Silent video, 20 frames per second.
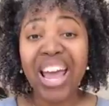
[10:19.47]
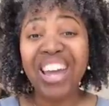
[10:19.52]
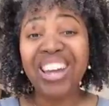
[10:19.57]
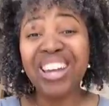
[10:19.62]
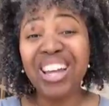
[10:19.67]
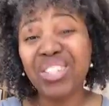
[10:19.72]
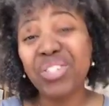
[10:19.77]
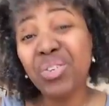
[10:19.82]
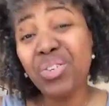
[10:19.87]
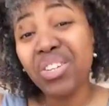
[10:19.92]

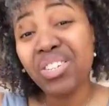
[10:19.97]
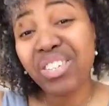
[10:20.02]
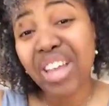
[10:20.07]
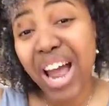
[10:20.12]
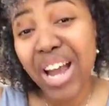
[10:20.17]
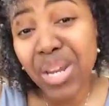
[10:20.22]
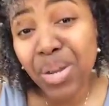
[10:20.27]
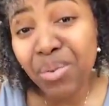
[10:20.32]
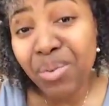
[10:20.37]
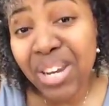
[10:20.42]
unless you
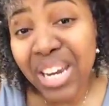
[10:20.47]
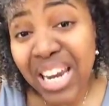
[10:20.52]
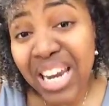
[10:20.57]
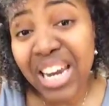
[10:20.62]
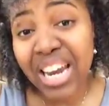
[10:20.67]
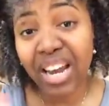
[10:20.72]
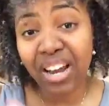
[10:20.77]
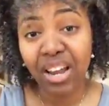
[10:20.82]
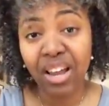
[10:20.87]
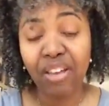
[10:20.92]
decide you
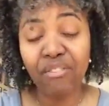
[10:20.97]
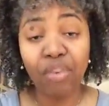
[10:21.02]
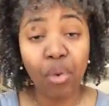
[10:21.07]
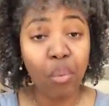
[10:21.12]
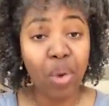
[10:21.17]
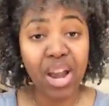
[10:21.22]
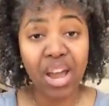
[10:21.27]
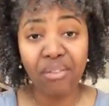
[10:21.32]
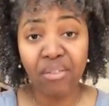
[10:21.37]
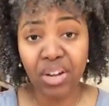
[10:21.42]
need it for
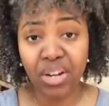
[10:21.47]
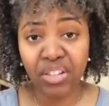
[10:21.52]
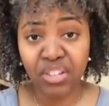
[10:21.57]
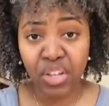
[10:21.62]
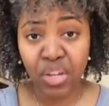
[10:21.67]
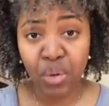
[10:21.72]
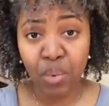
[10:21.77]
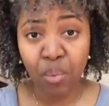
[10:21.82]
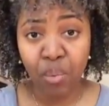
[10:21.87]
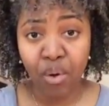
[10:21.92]
whatever it is
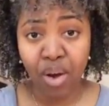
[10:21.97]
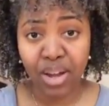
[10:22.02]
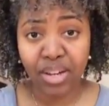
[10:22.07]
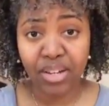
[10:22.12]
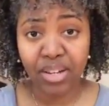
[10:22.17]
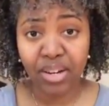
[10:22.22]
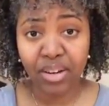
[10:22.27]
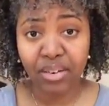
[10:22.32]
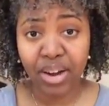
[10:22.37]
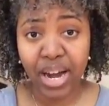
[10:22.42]
that you want,
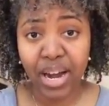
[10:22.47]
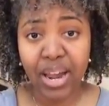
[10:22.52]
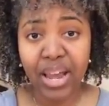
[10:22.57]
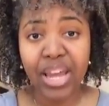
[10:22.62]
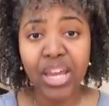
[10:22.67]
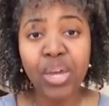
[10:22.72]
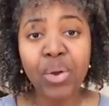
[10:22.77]
right?